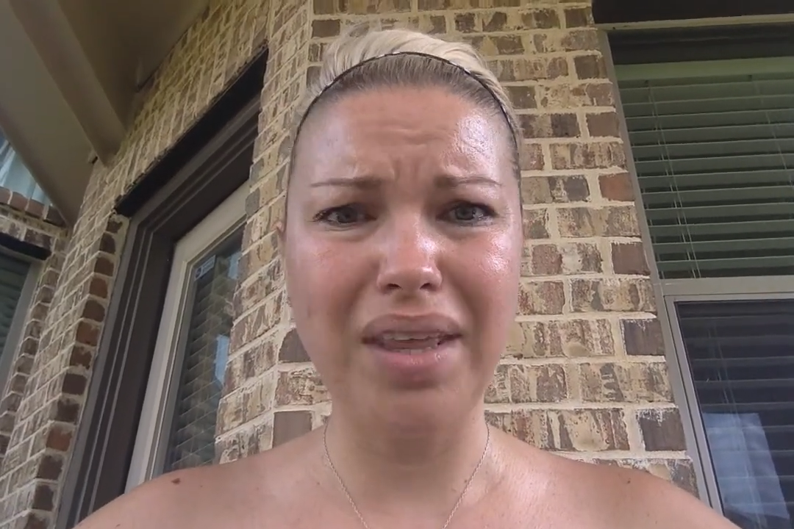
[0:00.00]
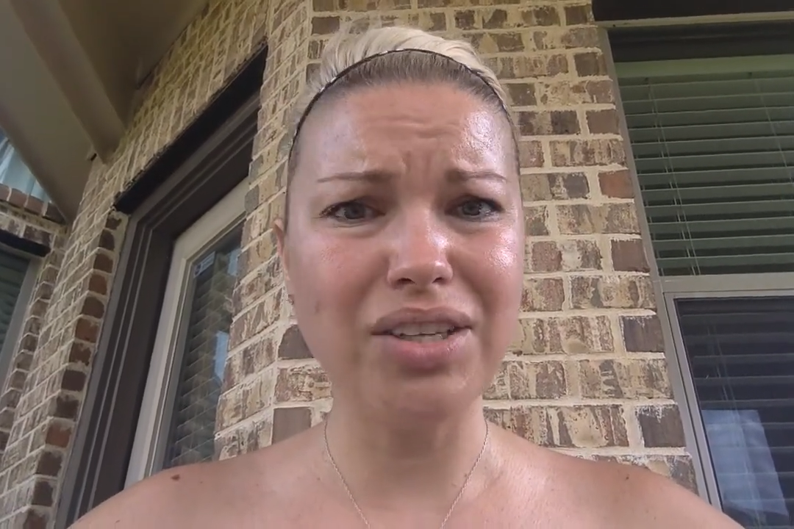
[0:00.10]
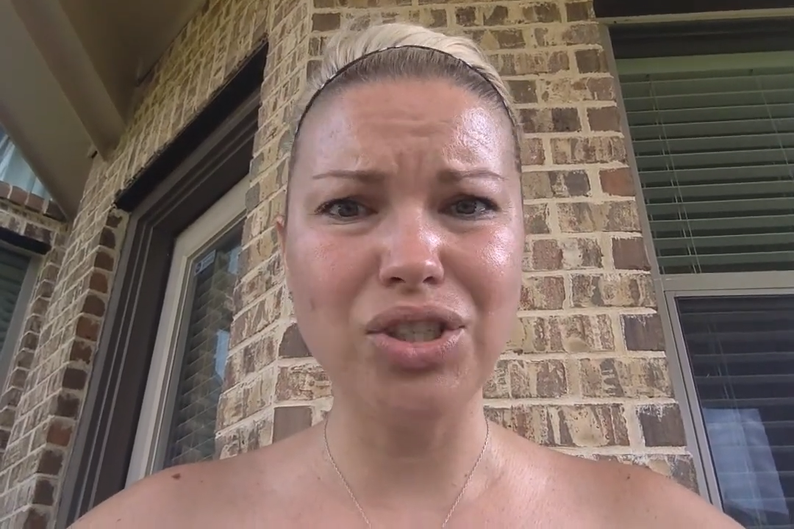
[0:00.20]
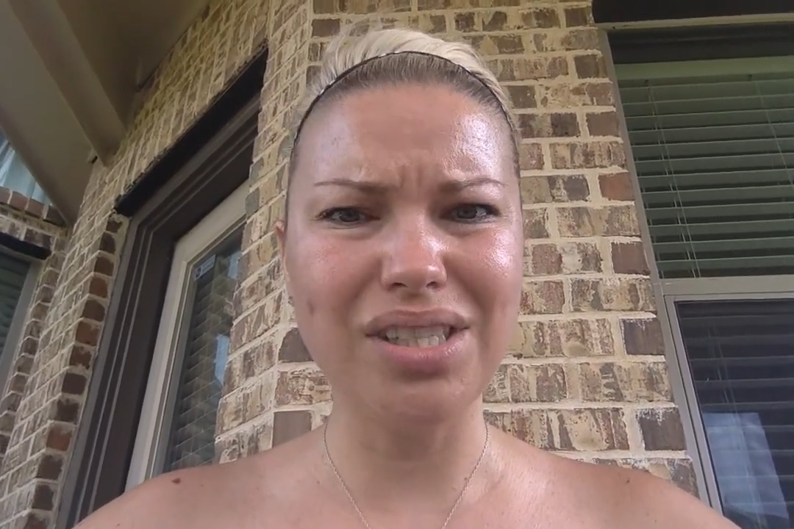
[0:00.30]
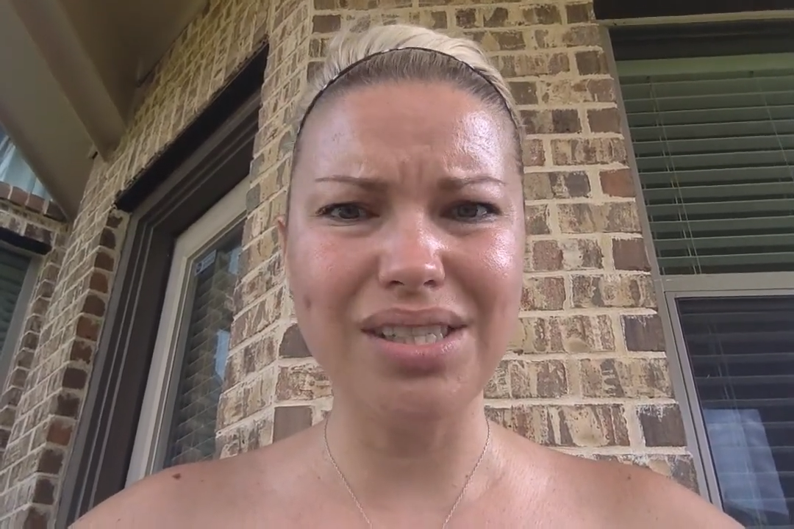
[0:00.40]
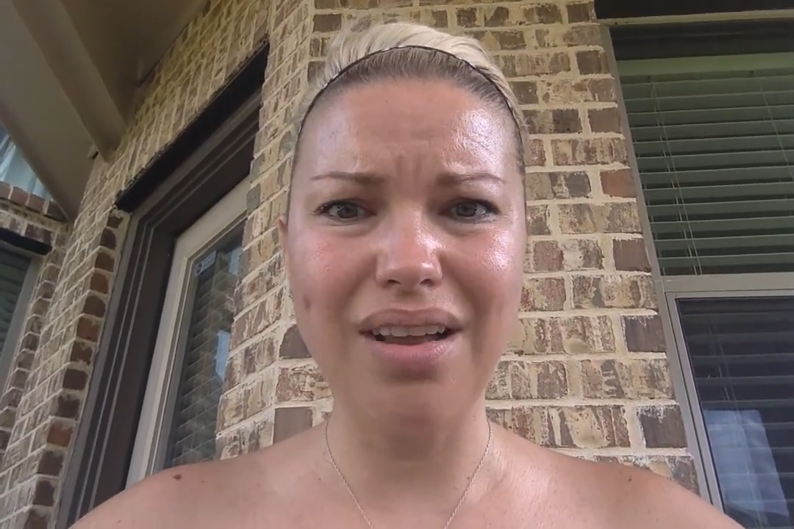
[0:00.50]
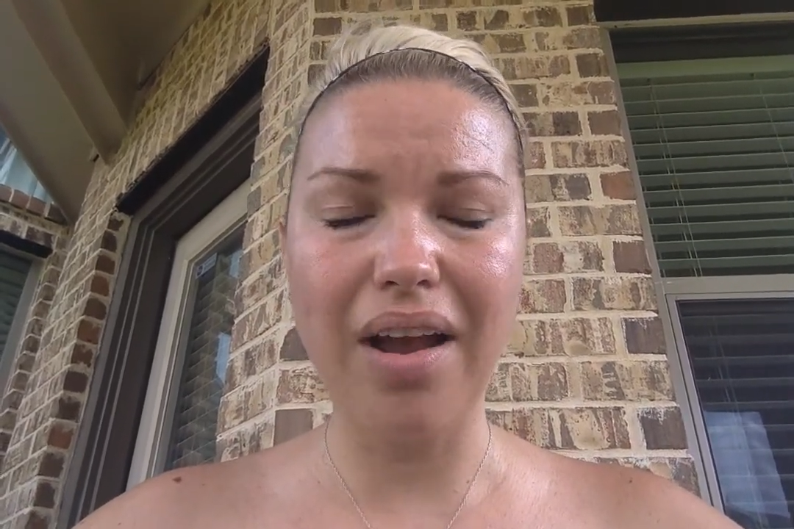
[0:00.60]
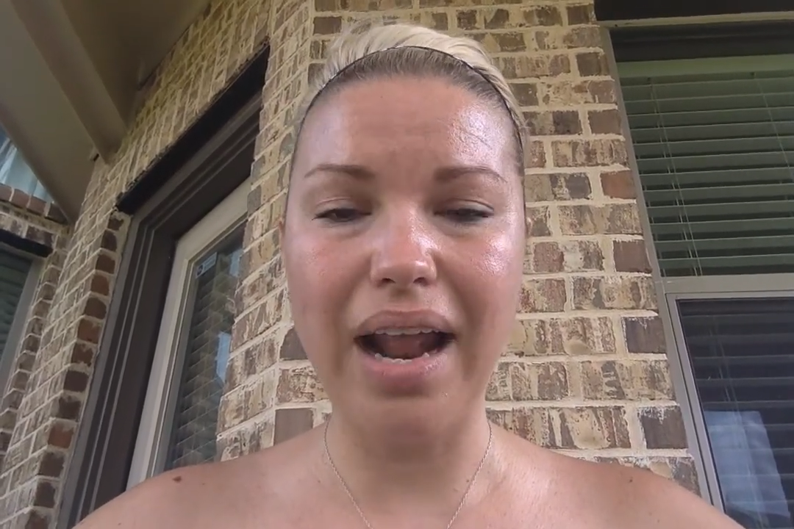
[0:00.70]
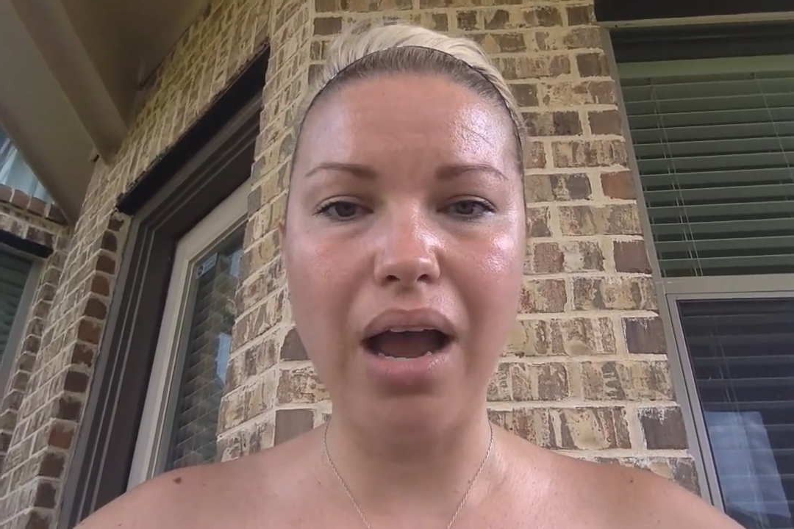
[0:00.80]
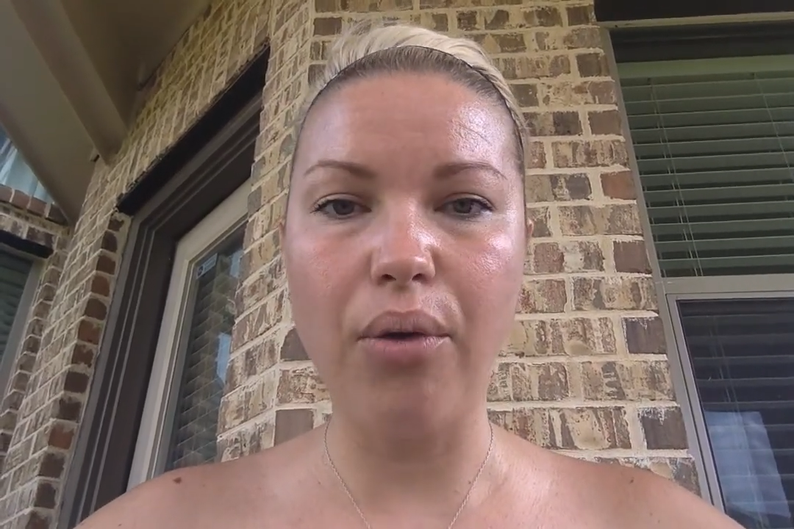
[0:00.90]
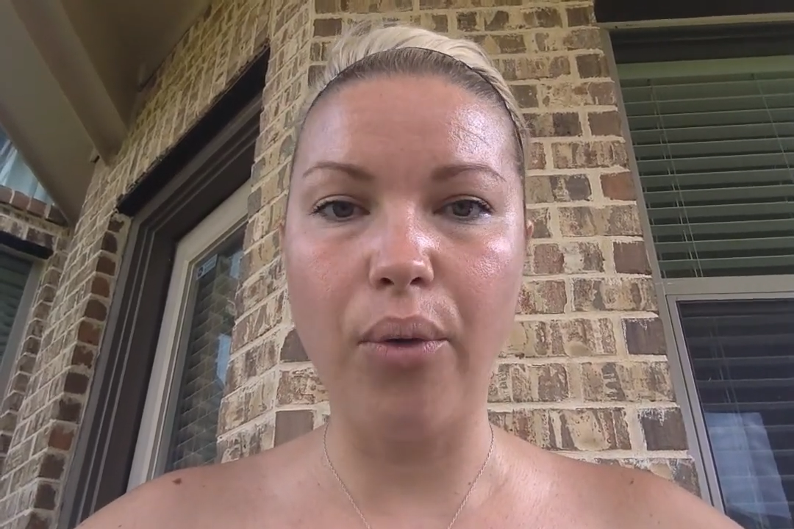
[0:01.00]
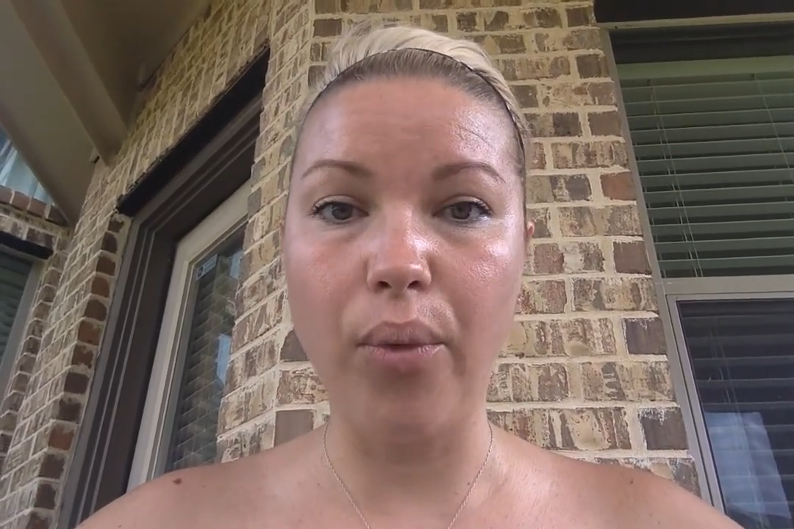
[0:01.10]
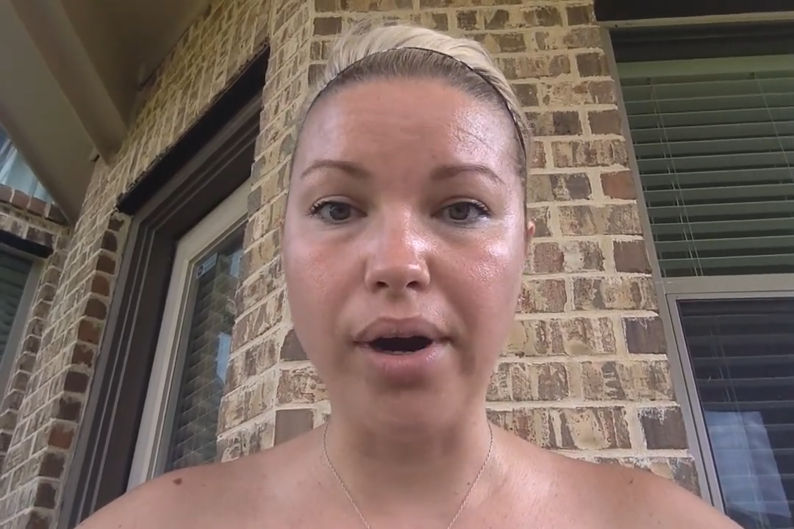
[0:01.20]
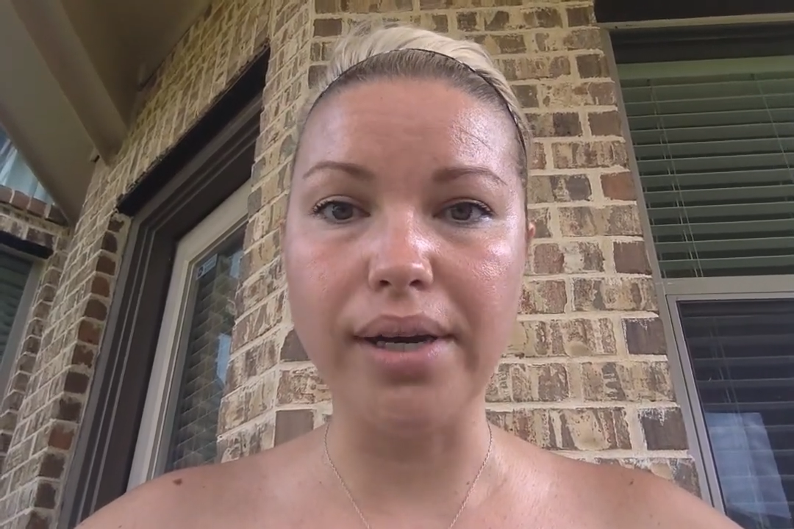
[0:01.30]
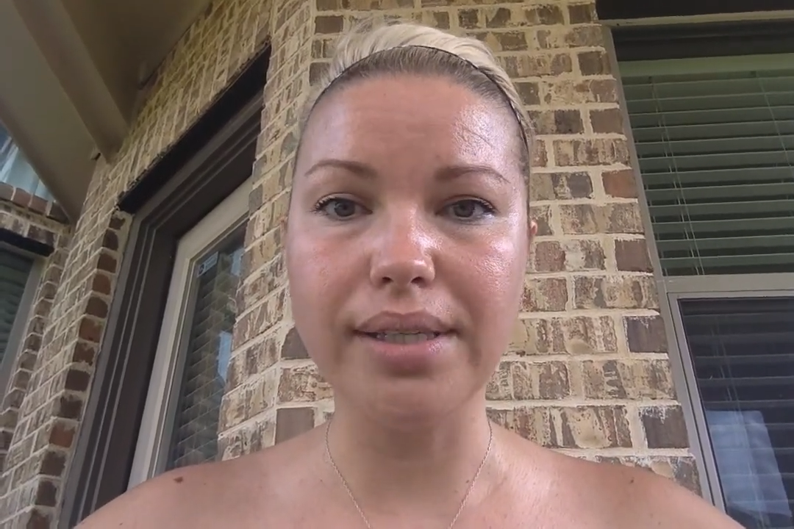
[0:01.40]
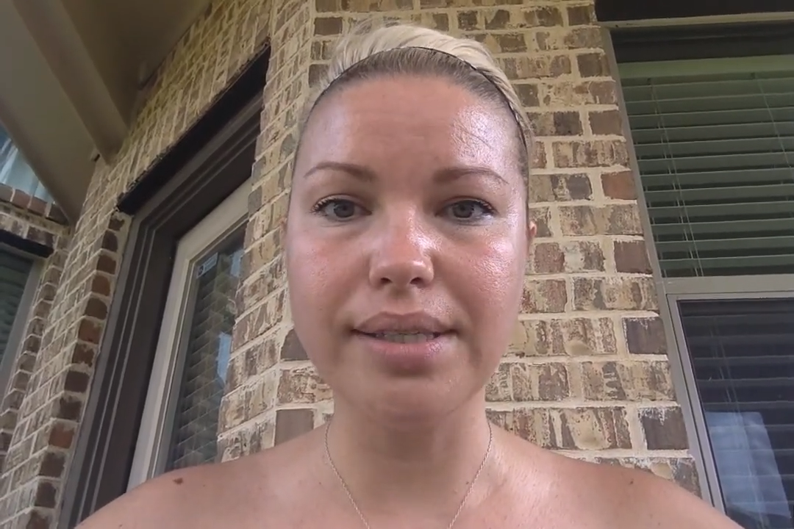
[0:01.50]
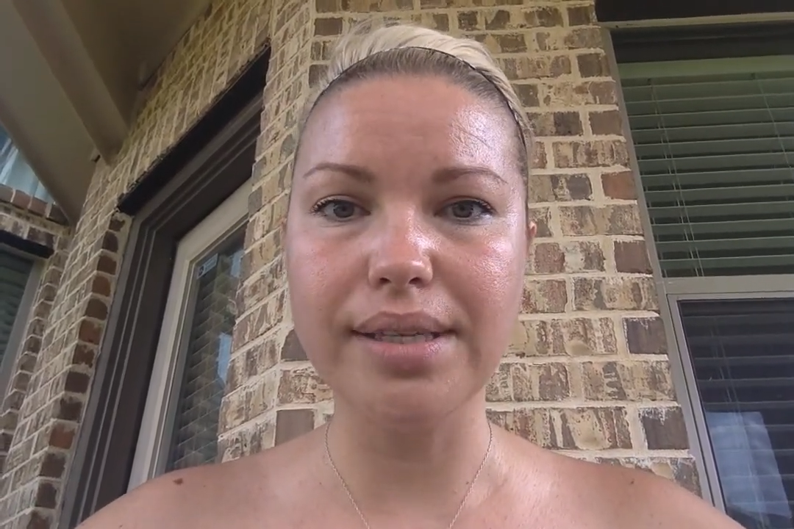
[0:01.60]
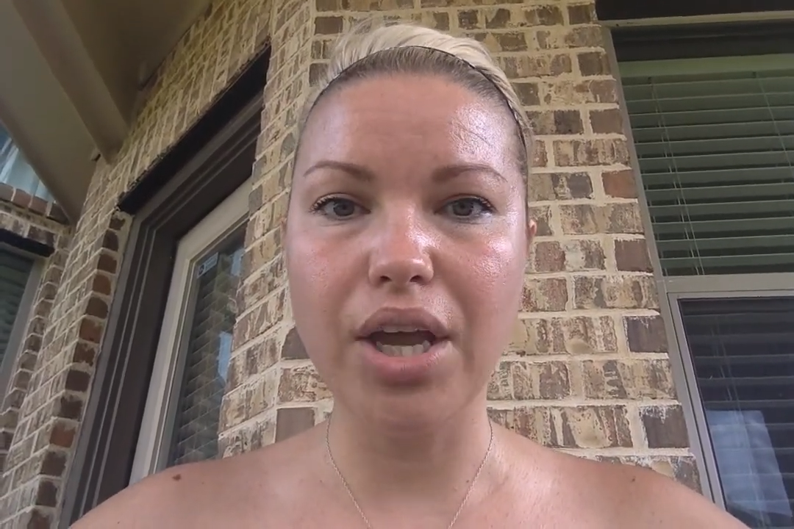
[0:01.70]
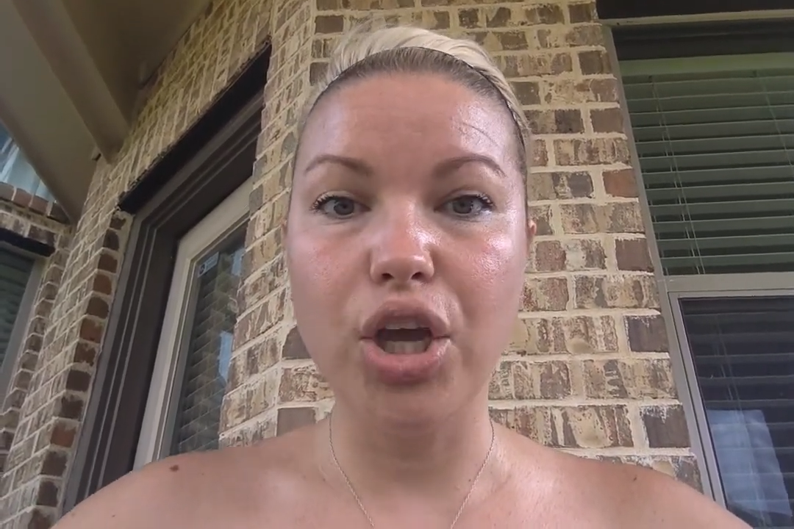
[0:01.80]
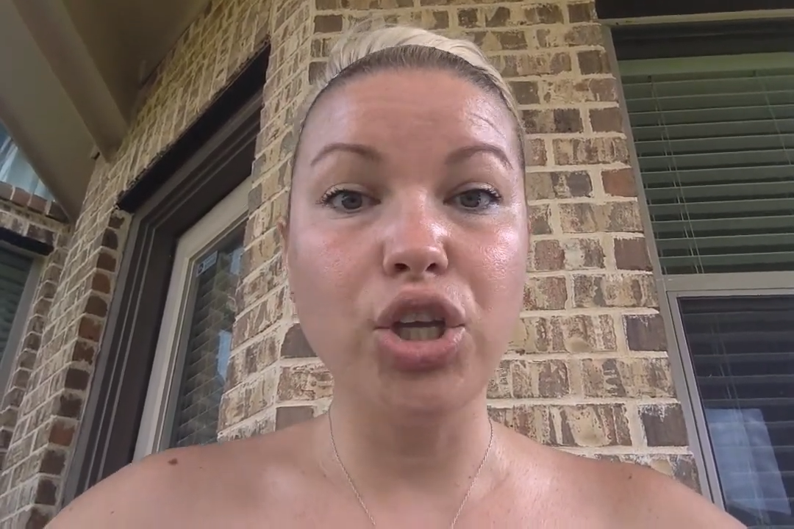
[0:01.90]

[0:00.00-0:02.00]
That's just not how it works.